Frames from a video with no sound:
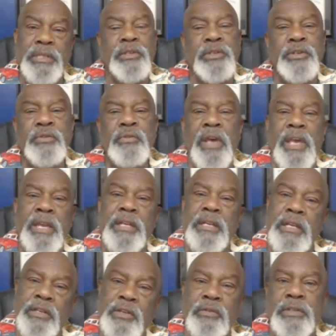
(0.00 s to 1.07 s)
and
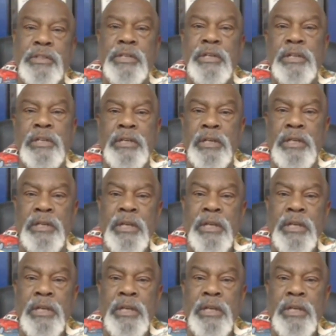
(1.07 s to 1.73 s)
get at them for